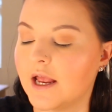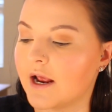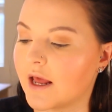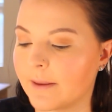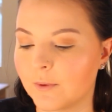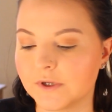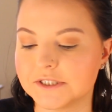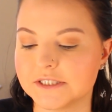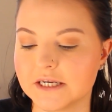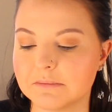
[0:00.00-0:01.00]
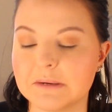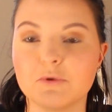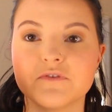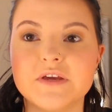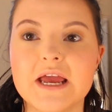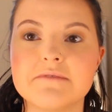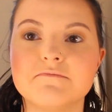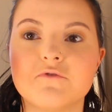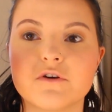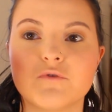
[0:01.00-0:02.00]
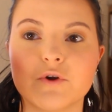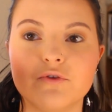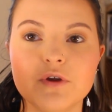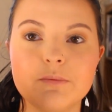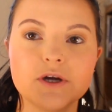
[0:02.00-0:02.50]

And I'm going to take my Morphe M443